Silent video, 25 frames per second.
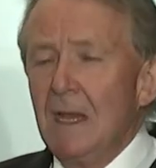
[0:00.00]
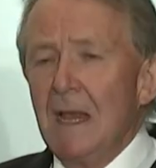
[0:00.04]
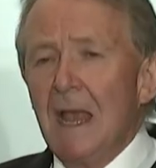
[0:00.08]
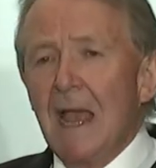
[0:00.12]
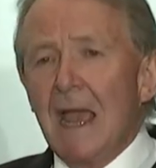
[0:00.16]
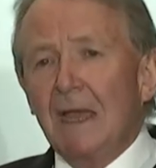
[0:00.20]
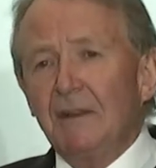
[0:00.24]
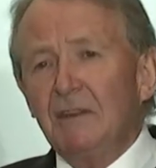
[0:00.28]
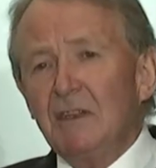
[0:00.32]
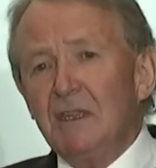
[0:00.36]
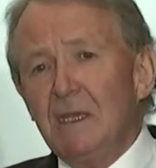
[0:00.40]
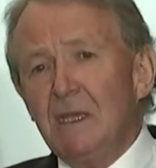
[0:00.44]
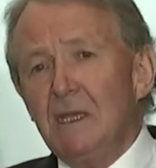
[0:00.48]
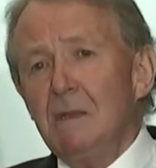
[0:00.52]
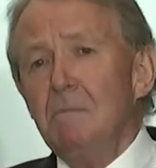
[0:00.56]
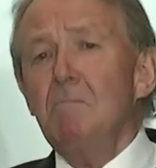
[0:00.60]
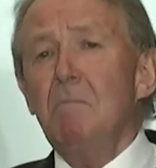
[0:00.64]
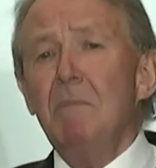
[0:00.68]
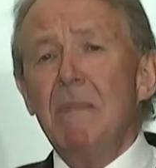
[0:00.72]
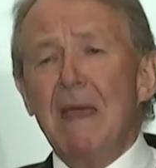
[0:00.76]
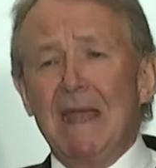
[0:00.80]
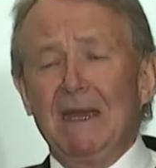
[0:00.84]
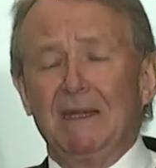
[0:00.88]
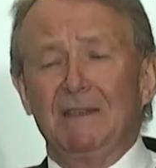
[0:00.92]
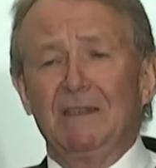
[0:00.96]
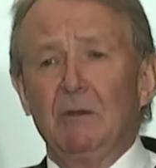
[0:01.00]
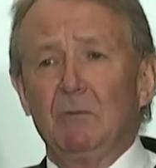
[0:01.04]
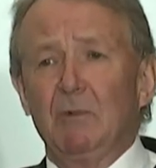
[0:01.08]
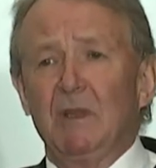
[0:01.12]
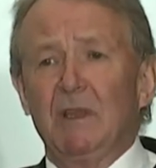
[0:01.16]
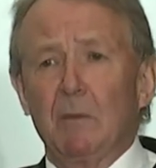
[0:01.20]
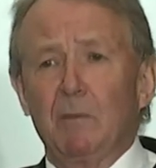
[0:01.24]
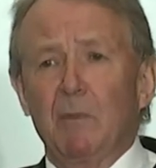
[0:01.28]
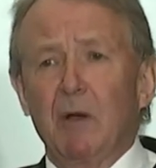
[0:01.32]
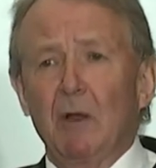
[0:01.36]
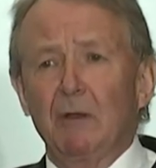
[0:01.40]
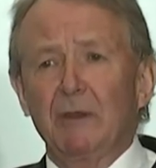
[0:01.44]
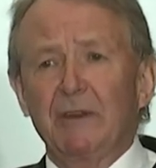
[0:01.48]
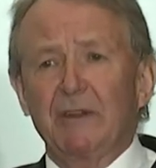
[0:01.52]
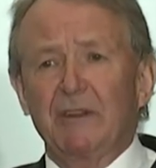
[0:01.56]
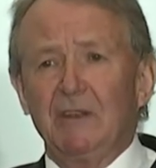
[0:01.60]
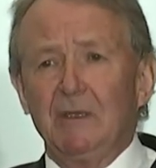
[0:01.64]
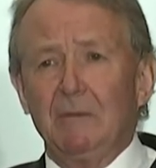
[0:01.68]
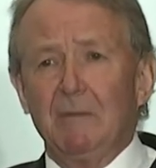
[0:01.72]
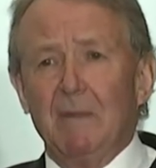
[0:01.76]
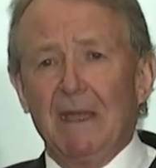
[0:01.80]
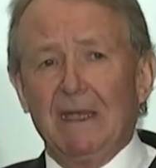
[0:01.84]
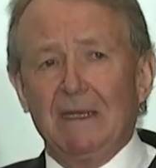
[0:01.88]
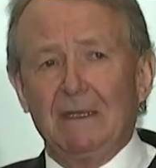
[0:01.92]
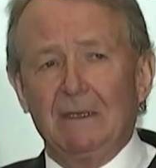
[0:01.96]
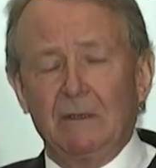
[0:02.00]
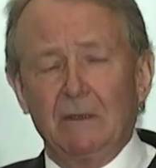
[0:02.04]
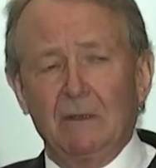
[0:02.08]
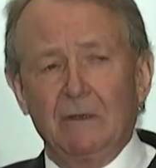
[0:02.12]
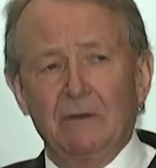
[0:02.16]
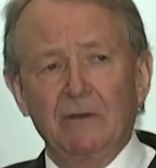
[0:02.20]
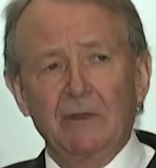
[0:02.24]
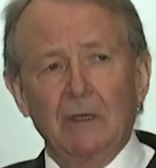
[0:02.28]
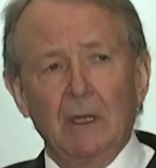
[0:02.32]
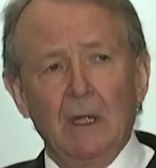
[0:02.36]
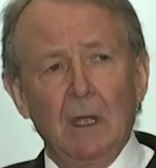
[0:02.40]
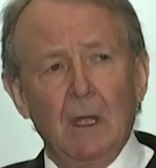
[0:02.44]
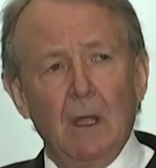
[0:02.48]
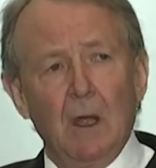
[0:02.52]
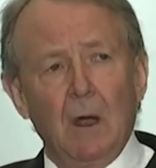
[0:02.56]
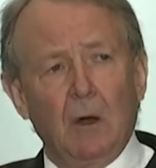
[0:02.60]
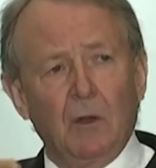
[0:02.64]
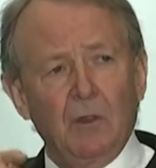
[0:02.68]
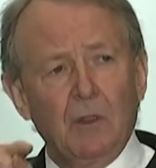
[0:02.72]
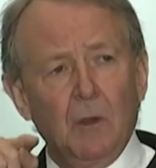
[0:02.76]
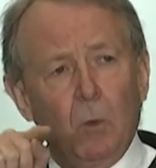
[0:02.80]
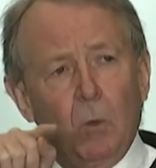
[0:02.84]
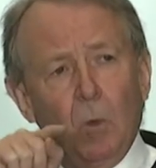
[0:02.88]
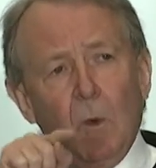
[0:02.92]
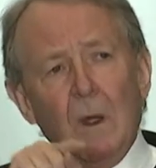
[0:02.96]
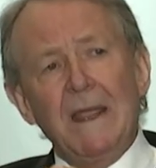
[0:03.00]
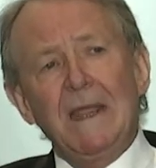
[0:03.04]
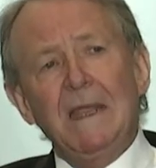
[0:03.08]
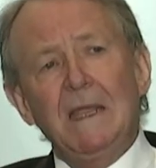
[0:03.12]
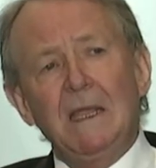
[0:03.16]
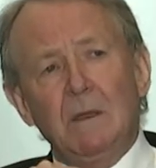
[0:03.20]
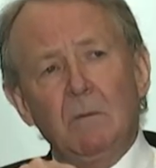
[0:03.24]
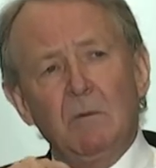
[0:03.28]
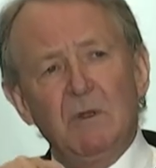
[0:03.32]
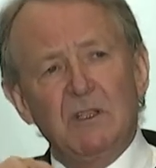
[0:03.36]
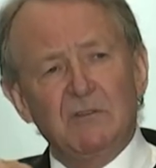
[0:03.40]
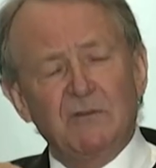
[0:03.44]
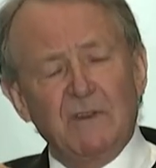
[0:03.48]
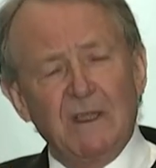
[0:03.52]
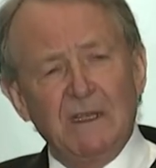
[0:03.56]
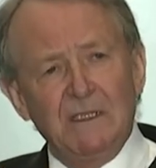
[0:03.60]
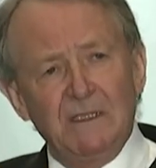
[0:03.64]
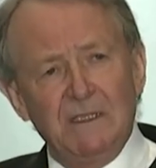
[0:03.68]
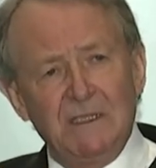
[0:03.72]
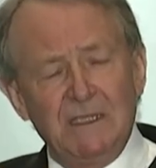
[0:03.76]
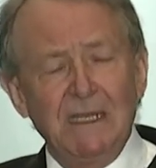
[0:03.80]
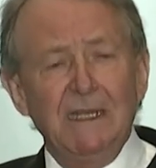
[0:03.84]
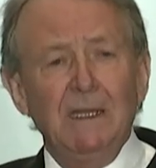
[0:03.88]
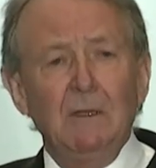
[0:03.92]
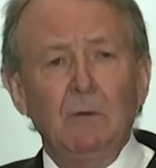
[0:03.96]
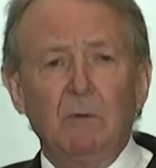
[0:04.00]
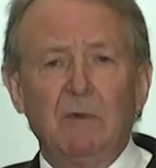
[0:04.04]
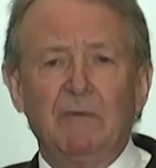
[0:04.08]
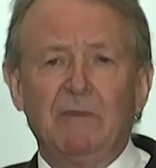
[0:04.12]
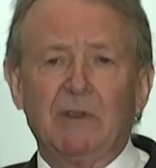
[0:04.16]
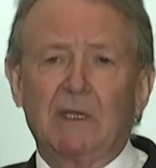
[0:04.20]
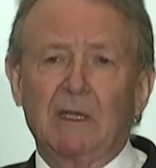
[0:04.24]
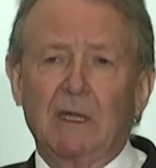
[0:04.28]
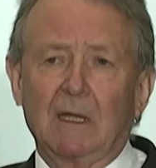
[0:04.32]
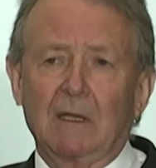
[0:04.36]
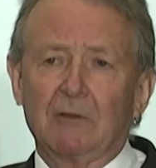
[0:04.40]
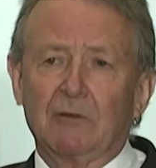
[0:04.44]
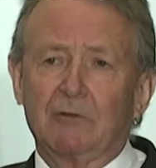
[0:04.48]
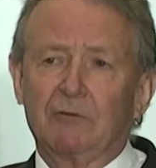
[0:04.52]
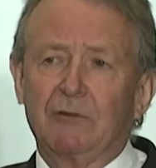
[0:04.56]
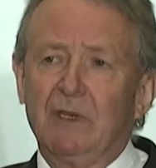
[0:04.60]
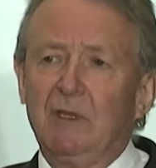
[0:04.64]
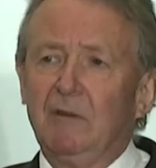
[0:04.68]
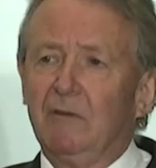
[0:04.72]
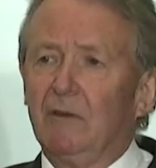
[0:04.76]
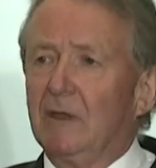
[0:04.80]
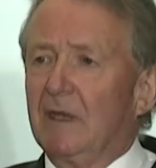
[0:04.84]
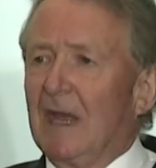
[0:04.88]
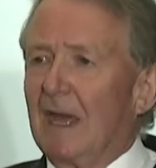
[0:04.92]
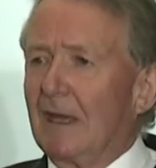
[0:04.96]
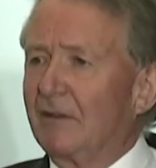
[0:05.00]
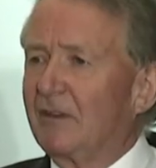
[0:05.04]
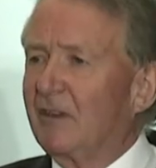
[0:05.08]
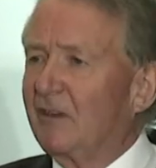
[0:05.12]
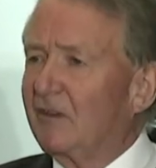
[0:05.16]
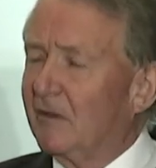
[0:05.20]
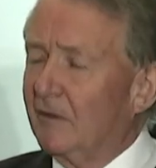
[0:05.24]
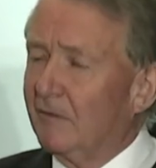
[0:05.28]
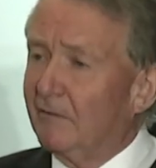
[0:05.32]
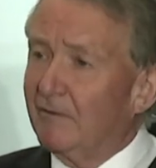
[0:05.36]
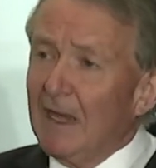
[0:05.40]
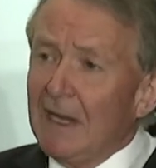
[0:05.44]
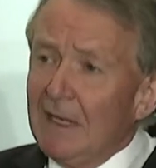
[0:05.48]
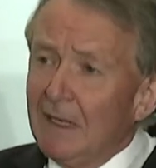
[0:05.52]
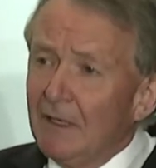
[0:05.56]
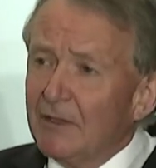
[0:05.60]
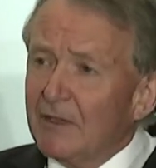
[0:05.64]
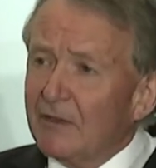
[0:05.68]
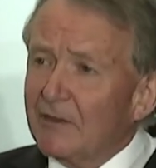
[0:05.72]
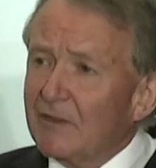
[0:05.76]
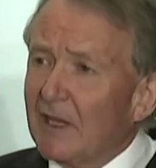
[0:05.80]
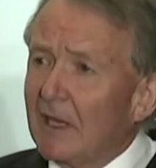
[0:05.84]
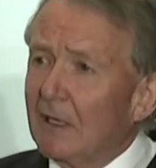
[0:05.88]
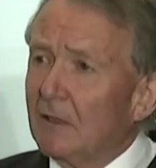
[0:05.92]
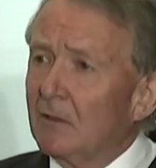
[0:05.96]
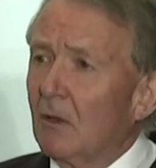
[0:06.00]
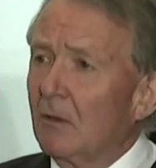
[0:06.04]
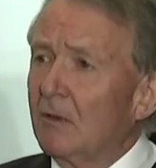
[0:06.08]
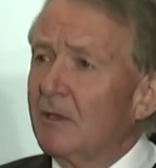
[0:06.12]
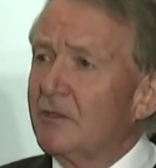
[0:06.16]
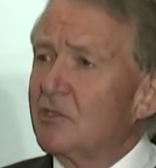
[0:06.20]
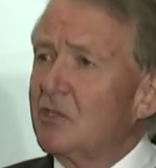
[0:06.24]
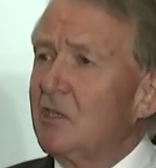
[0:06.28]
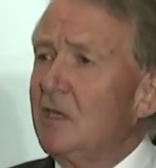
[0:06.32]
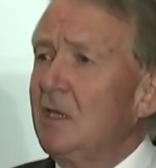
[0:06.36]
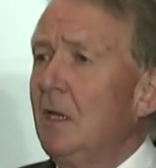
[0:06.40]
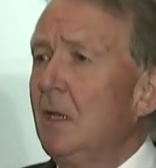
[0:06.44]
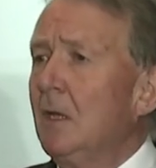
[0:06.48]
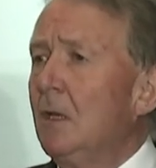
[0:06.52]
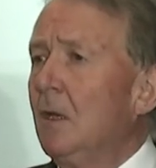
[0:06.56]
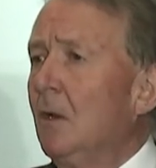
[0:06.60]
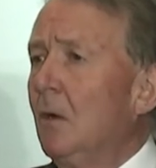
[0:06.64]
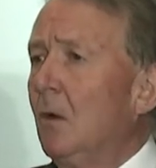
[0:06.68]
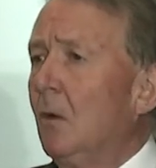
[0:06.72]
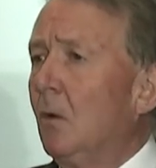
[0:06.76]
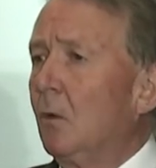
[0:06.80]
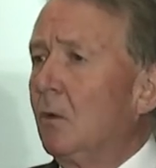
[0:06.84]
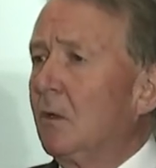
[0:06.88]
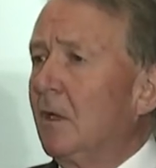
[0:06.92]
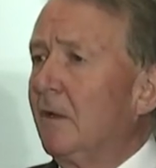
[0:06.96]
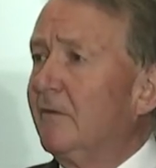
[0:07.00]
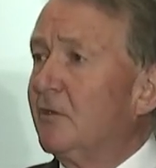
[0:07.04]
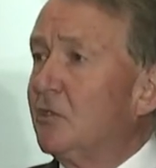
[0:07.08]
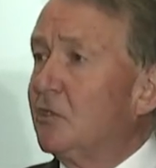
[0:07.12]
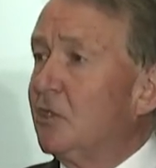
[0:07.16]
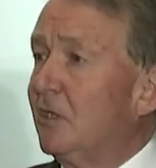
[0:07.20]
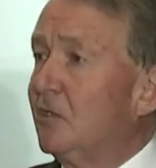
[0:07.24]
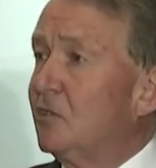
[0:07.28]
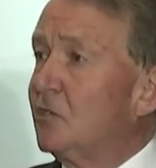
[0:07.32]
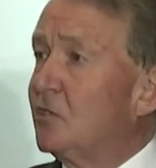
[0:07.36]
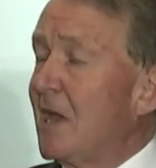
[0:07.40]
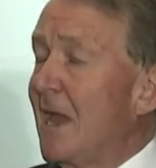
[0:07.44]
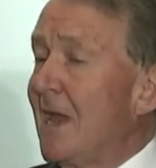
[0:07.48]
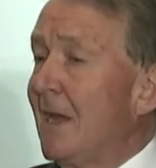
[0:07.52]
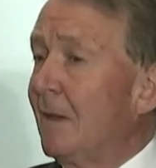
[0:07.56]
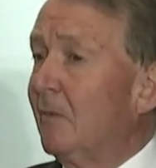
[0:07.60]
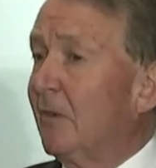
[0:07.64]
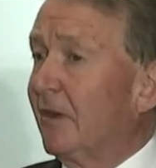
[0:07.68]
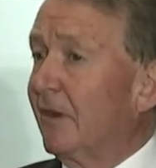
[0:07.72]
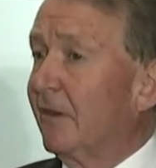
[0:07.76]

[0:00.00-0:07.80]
Has it impacted with the policymakers on the way in which they deal with a country that has surveillance technology all over Xinjiang?